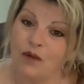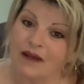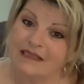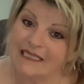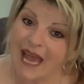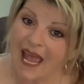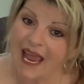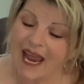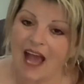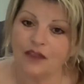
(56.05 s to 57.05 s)
well
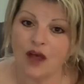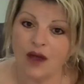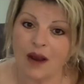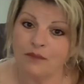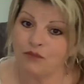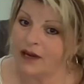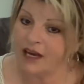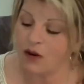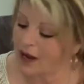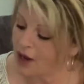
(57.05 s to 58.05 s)
today I thought I'd bring
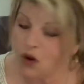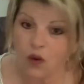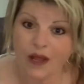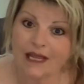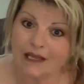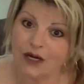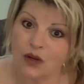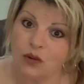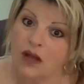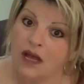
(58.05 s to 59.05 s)
you like a quick
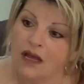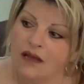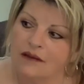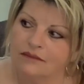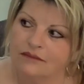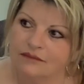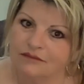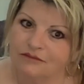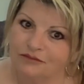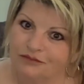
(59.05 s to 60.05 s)
little
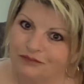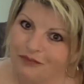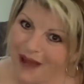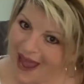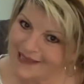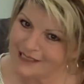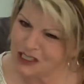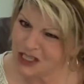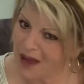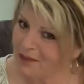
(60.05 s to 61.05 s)
past
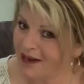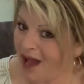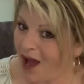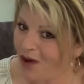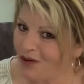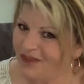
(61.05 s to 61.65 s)
shopping haul.